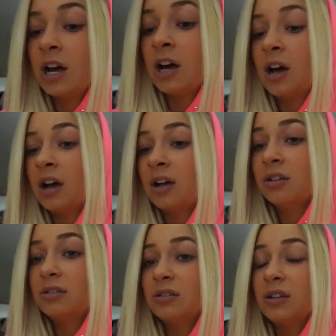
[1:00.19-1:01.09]
uh,
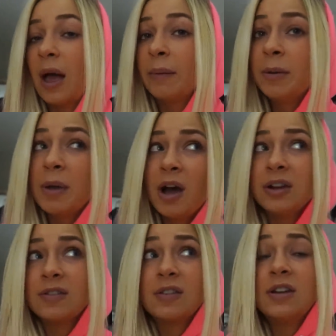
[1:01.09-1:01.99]
I'm gonna be
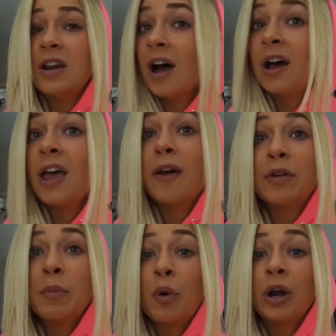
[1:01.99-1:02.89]
honest, not
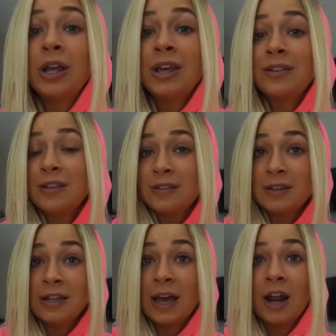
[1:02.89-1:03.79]
every morning is
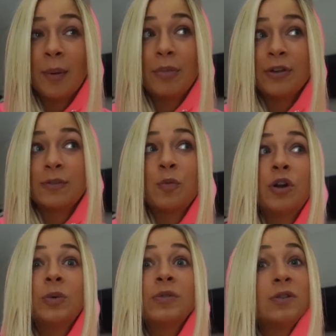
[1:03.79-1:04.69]
easy to get up. This
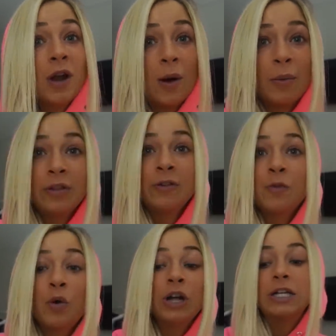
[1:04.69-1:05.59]
morning was not one of those
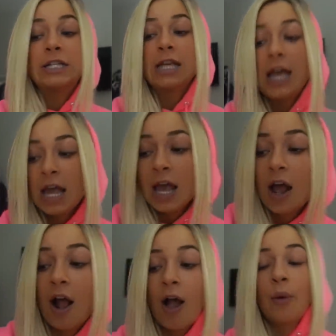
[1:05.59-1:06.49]
mornings
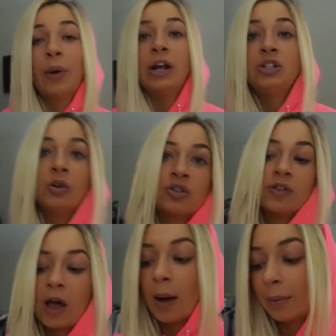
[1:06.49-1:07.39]
uh, where I don't
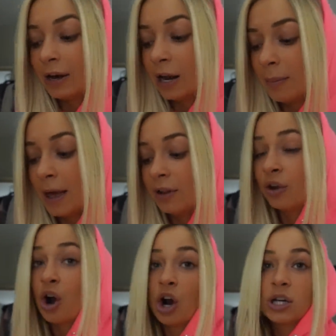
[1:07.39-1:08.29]
just hop right out of bed.
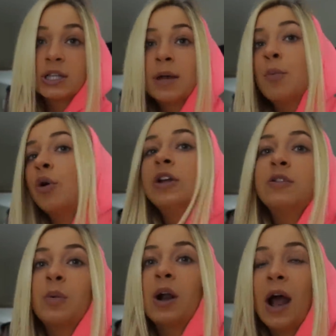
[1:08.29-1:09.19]
There are some
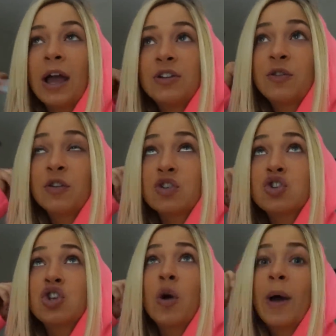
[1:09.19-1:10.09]
mornings where I just feel
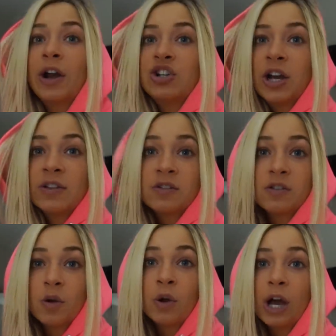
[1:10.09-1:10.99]
so energized and
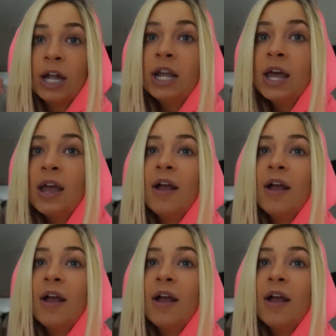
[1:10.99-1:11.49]
so good, and